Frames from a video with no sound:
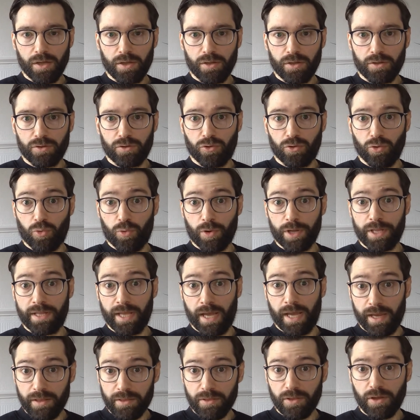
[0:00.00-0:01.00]
to
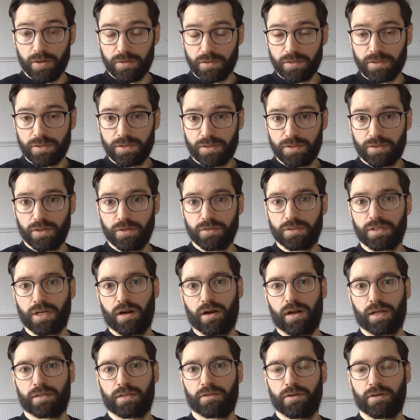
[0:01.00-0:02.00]
retain those those
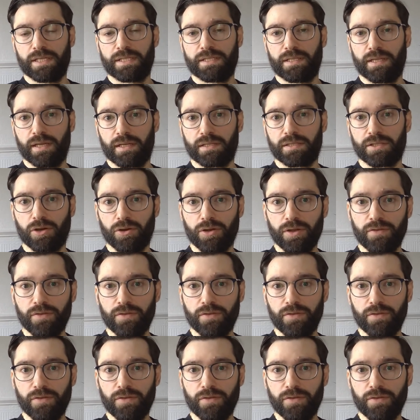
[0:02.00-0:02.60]
characteristics. So if